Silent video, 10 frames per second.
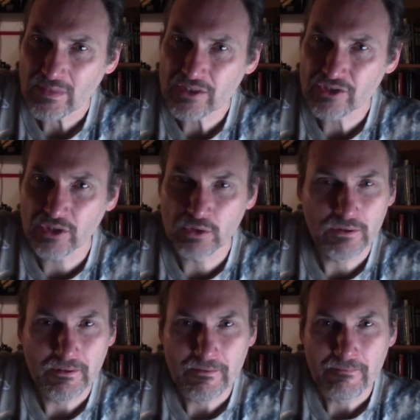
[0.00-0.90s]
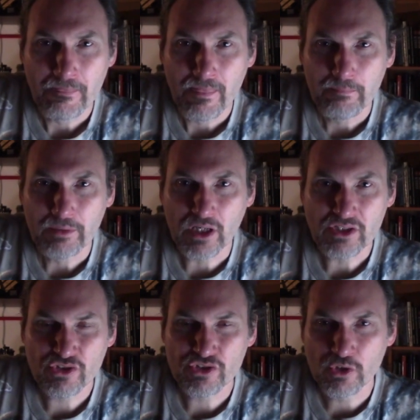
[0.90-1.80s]
So,
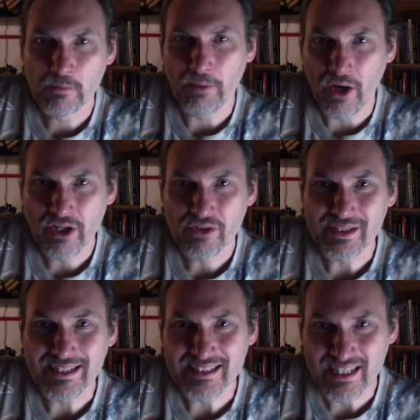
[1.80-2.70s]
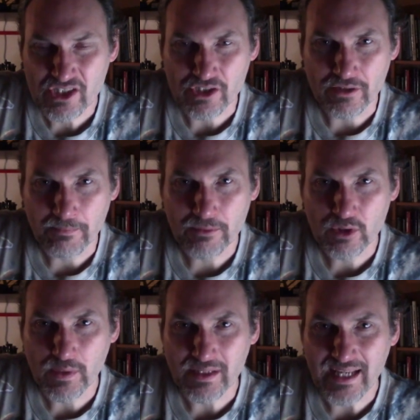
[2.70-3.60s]
because there's no boundary condition
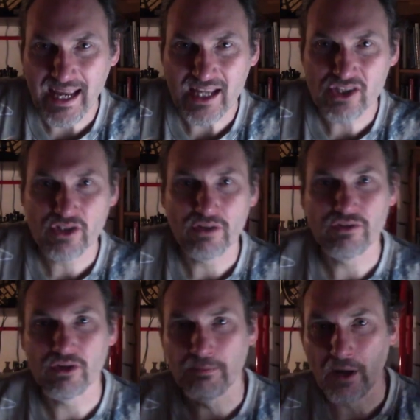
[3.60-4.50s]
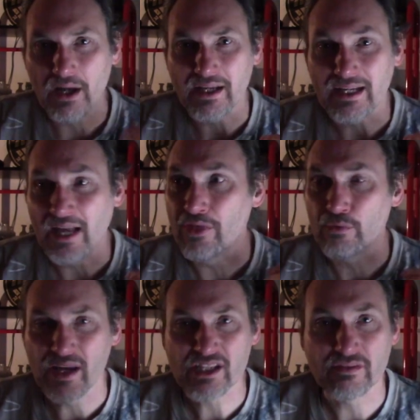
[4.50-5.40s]
between the edge of your body and the
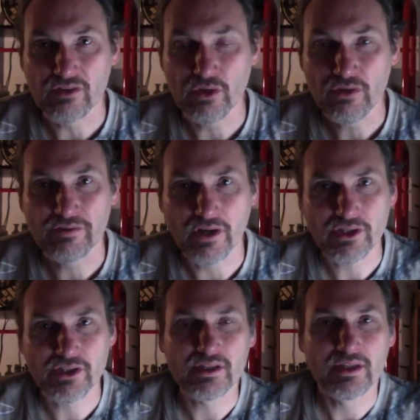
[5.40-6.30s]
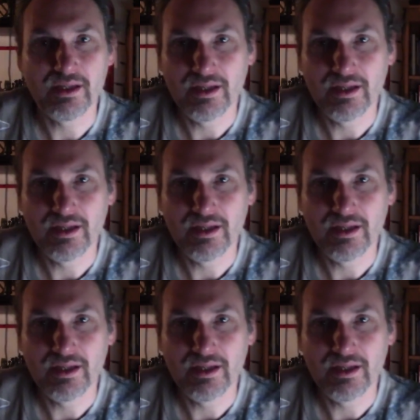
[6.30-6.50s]
rest of the universe,